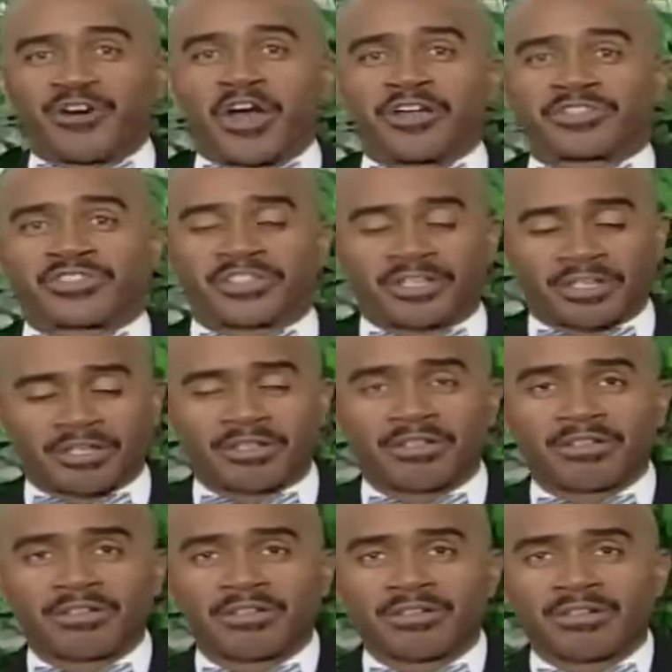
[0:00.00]
first.
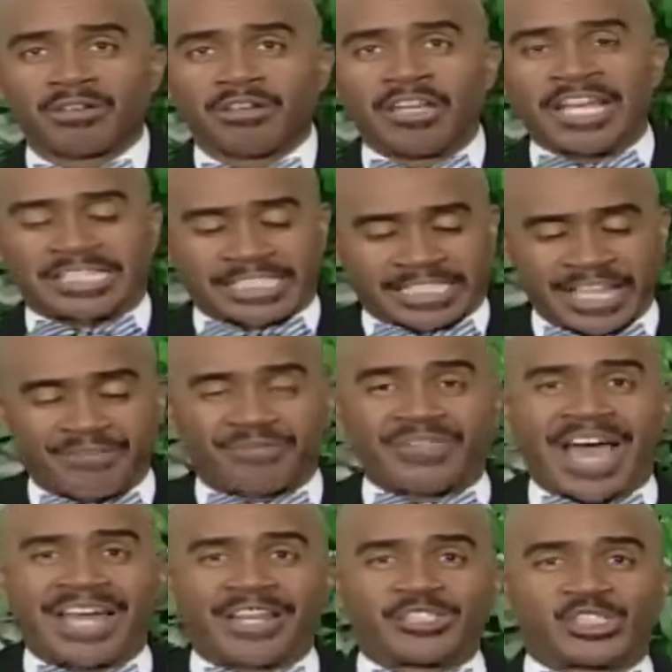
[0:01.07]
Mm-hmm. Let's get
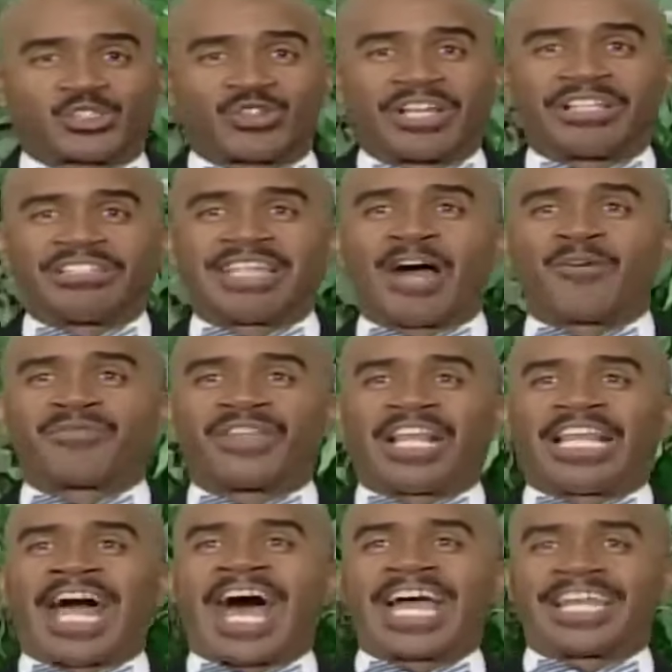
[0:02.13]
that and straighten out the
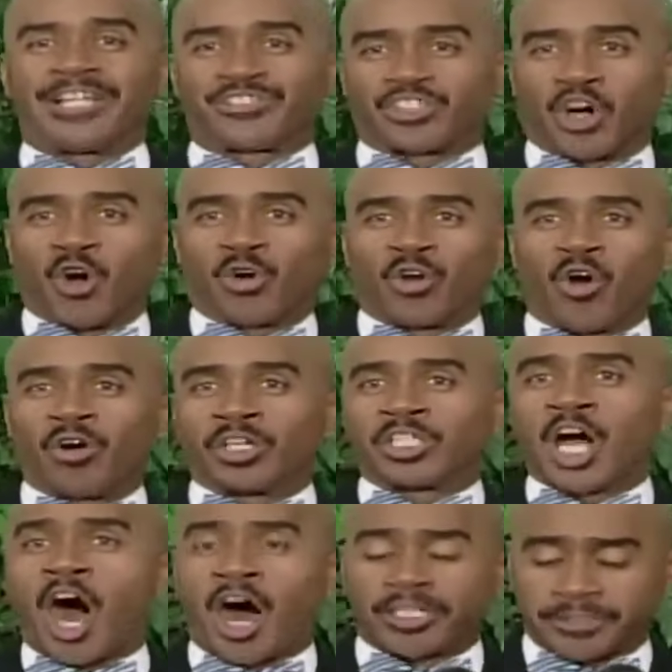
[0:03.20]
lie they first, told on
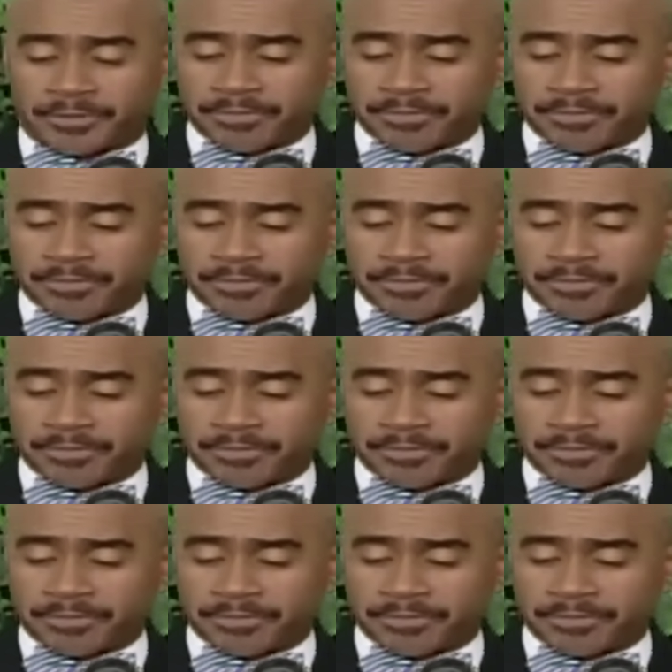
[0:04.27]
God.